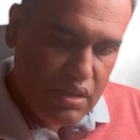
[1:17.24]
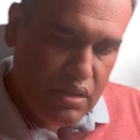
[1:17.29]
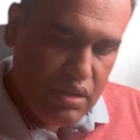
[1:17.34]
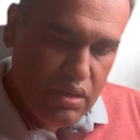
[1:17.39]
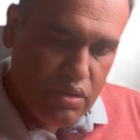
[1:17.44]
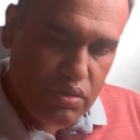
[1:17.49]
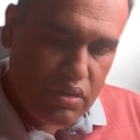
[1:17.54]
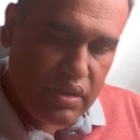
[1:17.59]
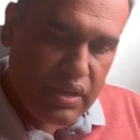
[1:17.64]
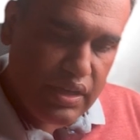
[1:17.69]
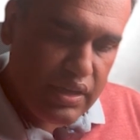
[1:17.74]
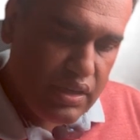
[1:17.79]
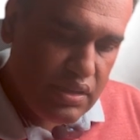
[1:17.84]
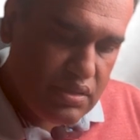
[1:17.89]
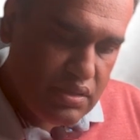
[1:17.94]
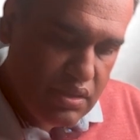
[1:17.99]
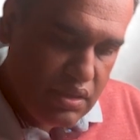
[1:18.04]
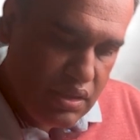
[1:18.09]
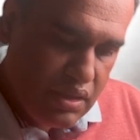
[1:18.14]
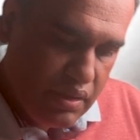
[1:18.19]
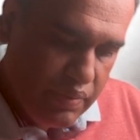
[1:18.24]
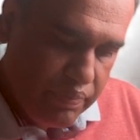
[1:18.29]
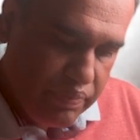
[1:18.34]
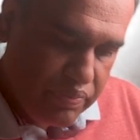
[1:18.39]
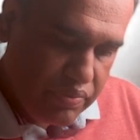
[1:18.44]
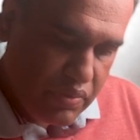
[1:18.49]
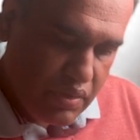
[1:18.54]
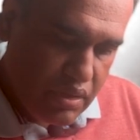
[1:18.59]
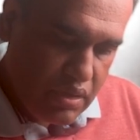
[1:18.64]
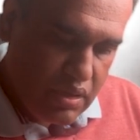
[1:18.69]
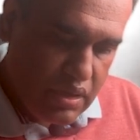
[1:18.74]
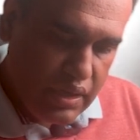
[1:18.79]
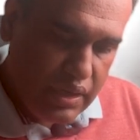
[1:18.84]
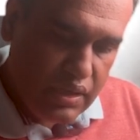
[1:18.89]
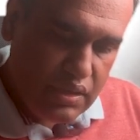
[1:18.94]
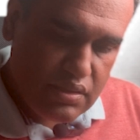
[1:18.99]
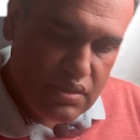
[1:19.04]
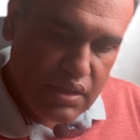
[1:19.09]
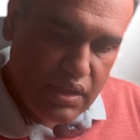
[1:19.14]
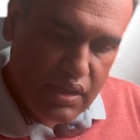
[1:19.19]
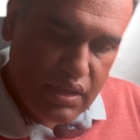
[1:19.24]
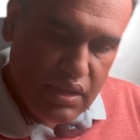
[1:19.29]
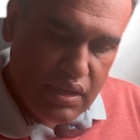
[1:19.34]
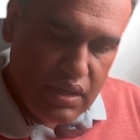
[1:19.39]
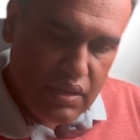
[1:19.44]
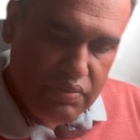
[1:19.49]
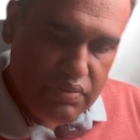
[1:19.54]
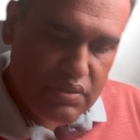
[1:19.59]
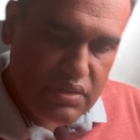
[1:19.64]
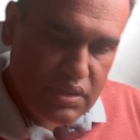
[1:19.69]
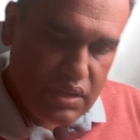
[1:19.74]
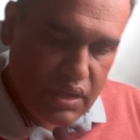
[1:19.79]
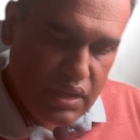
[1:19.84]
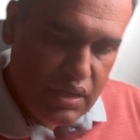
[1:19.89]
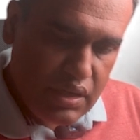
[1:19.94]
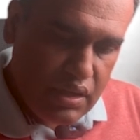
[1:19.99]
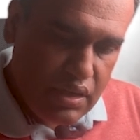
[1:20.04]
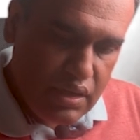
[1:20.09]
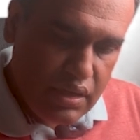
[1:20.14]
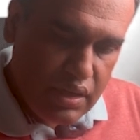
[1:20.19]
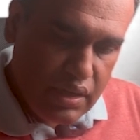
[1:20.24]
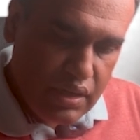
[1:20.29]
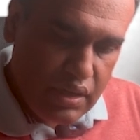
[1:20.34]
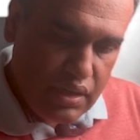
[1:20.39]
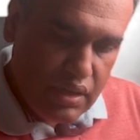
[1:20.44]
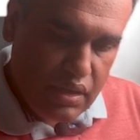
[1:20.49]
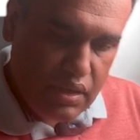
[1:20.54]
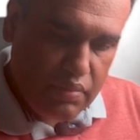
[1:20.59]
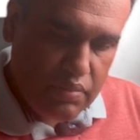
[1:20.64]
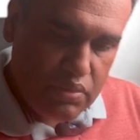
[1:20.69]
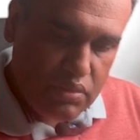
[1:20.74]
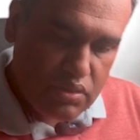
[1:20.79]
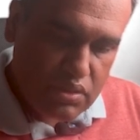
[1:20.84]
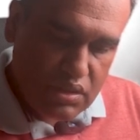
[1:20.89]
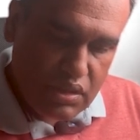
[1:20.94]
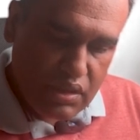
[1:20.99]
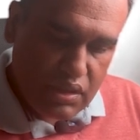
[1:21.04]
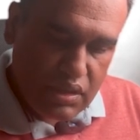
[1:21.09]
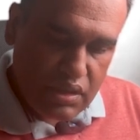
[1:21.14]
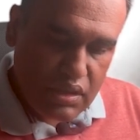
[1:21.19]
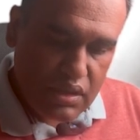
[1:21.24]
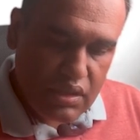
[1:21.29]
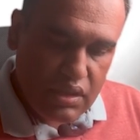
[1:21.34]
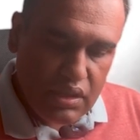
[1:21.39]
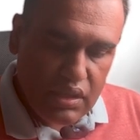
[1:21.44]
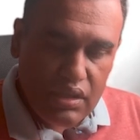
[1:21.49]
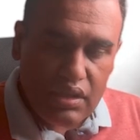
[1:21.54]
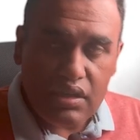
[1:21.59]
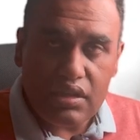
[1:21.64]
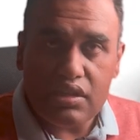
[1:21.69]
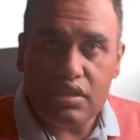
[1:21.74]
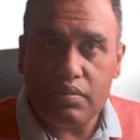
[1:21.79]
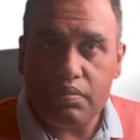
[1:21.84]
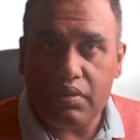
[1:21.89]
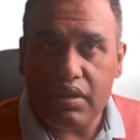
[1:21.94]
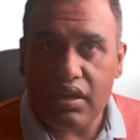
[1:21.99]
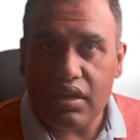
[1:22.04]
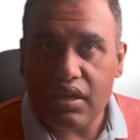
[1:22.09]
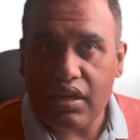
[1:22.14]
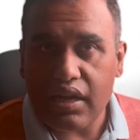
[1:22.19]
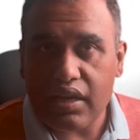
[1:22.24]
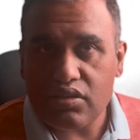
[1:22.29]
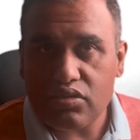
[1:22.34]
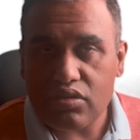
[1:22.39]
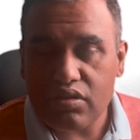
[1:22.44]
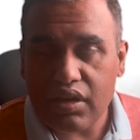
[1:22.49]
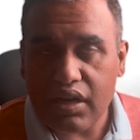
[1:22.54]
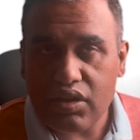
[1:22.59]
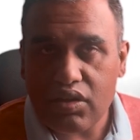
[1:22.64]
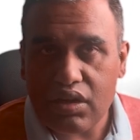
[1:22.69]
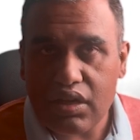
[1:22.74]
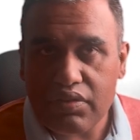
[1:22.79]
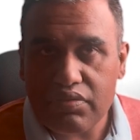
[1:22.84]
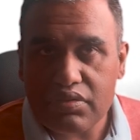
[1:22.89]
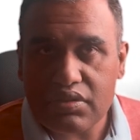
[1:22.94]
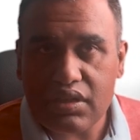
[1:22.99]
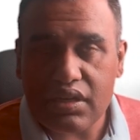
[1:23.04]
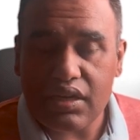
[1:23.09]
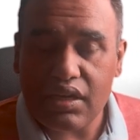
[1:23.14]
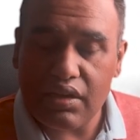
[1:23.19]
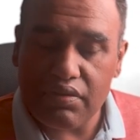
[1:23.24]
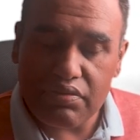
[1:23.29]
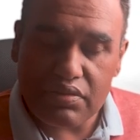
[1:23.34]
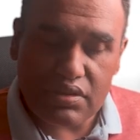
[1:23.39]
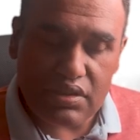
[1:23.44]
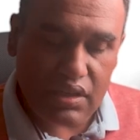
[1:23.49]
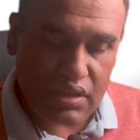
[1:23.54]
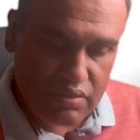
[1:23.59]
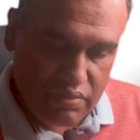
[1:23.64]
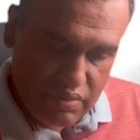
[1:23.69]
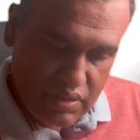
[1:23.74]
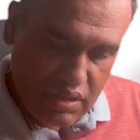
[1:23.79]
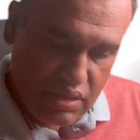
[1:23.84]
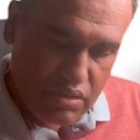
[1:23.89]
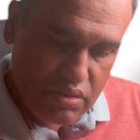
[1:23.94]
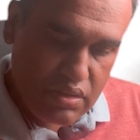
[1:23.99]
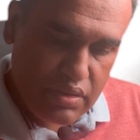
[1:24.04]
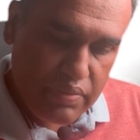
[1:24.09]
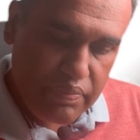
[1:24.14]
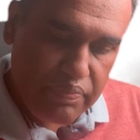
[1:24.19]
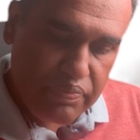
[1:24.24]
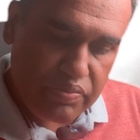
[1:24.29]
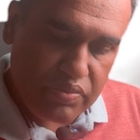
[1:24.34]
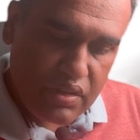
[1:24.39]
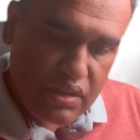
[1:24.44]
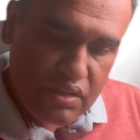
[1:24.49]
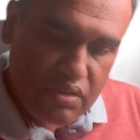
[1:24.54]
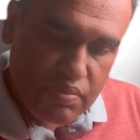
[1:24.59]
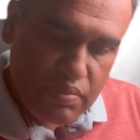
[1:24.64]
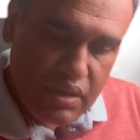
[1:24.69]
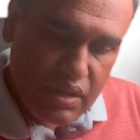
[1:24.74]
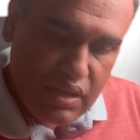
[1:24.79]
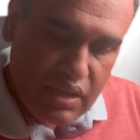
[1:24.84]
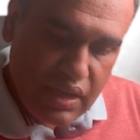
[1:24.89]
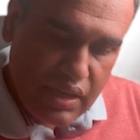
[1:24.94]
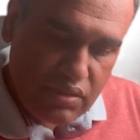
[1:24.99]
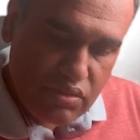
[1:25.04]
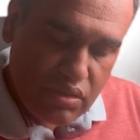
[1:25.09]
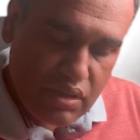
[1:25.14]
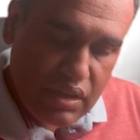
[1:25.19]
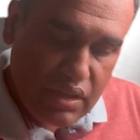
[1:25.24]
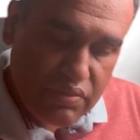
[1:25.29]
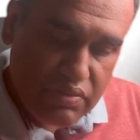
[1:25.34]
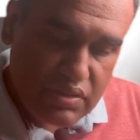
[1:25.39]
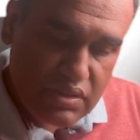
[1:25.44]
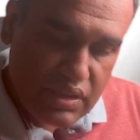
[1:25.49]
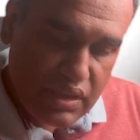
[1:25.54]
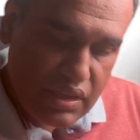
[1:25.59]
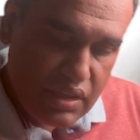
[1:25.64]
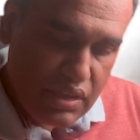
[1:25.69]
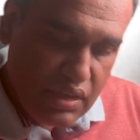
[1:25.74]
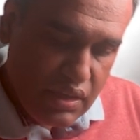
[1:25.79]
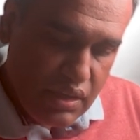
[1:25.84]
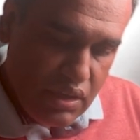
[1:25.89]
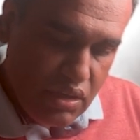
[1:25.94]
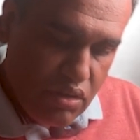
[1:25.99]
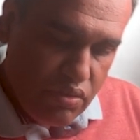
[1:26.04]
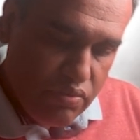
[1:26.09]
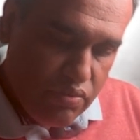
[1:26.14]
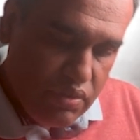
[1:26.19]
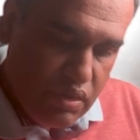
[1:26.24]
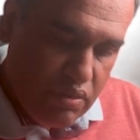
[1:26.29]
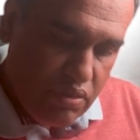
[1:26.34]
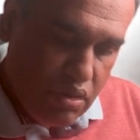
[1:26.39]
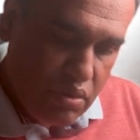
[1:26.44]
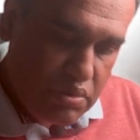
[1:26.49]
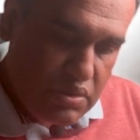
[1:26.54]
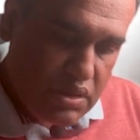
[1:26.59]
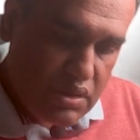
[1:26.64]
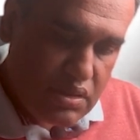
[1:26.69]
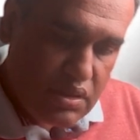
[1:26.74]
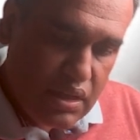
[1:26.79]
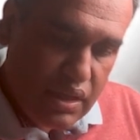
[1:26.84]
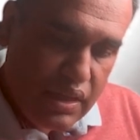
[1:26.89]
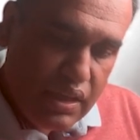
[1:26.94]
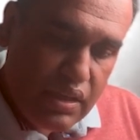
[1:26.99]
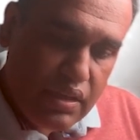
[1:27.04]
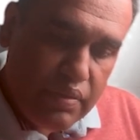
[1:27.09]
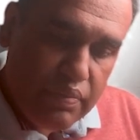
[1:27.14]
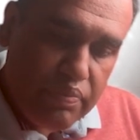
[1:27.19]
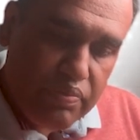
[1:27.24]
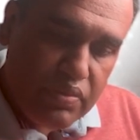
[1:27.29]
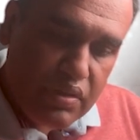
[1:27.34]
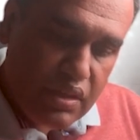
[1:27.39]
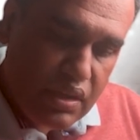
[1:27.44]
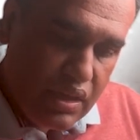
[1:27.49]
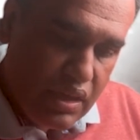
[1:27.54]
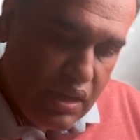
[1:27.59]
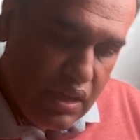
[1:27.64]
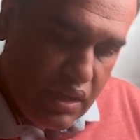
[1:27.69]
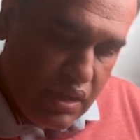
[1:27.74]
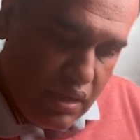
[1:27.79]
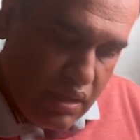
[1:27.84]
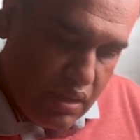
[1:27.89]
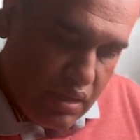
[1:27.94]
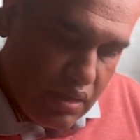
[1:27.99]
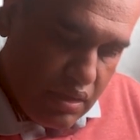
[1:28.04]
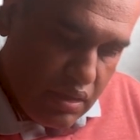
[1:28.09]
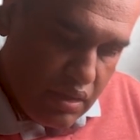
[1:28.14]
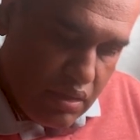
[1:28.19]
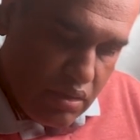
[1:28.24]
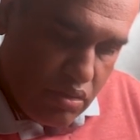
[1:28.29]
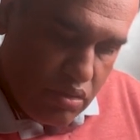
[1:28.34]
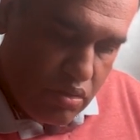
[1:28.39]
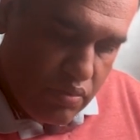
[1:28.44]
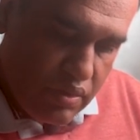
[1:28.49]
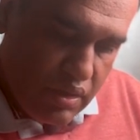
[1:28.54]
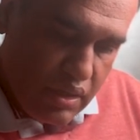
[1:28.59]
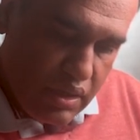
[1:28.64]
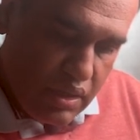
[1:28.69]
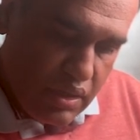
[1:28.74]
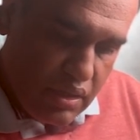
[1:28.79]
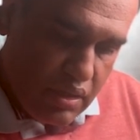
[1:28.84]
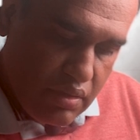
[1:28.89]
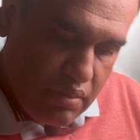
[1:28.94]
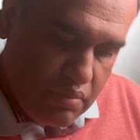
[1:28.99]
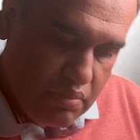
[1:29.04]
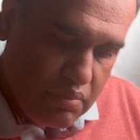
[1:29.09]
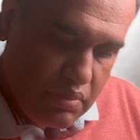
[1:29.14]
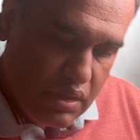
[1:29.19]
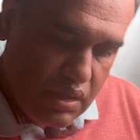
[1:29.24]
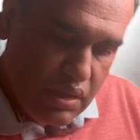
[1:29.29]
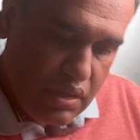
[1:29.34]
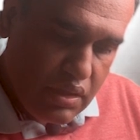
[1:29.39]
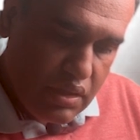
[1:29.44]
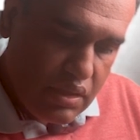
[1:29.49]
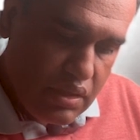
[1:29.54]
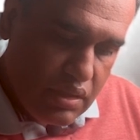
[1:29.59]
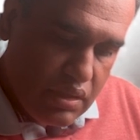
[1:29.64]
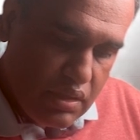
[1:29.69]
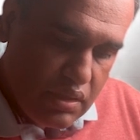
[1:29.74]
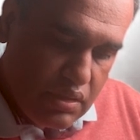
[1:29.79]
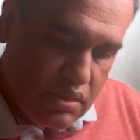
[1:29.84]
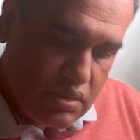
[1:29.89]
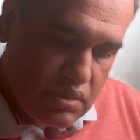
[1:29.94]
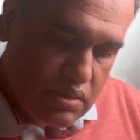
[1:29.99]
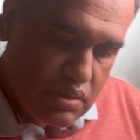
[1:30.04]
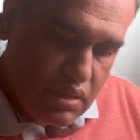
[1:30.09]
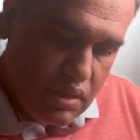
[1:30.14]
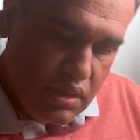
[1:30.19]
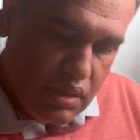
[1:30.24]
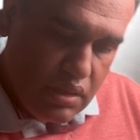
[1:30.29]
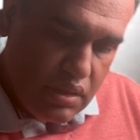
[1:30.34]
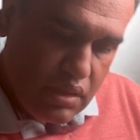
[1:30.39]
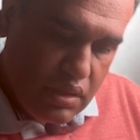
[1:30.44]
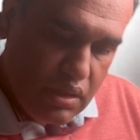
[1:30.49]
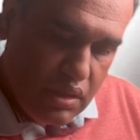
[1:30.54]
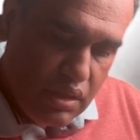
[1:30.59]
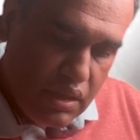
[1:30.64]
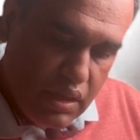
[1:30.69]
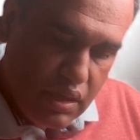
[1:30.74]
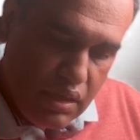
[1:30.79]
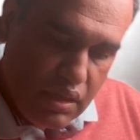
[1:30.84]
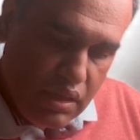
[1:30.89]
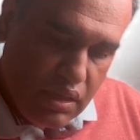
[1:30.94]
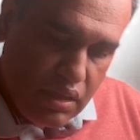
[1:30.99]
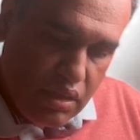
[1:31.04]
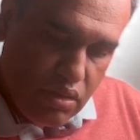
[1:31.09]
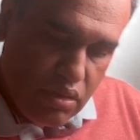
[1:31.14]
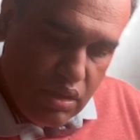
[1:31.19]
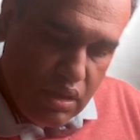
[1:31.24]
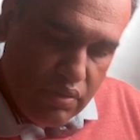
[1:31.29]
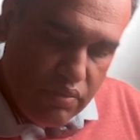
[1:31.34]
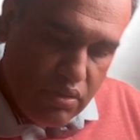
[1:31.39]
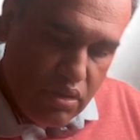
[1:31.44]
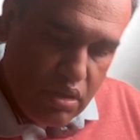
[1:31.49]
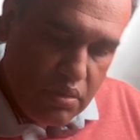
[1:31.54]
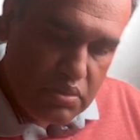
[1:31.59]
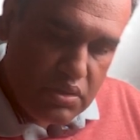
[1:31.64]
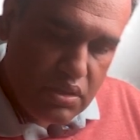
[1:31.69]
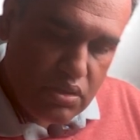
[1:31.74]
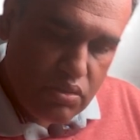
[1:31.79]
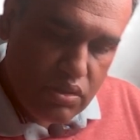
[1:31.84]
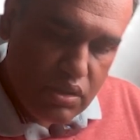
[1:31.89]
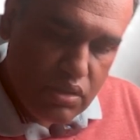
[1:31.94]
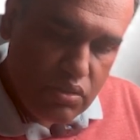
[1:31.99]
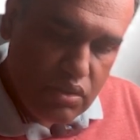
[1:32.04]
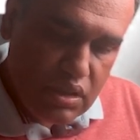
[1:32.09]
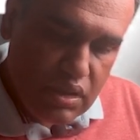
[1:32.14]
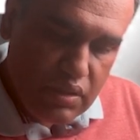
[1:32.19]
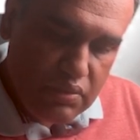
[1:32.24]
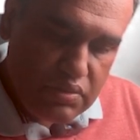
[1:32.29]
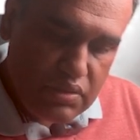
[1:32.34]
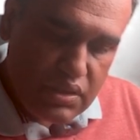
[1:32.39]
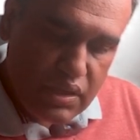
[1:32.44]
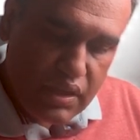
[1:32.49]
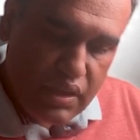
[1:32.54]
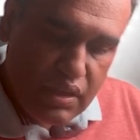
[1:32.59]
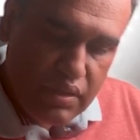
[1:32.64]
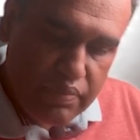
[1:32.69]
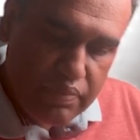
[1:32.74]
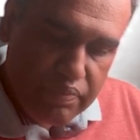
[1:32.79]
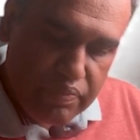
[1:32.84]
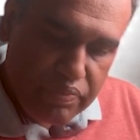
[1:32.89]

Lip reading: looking at a CT, right side, left side, anterior, posterior. Spleen lies on right or left side? Left side. Very good. Spleen lies on left side. We have options like A over here, B, C, D, and E. Only one option going to the left side.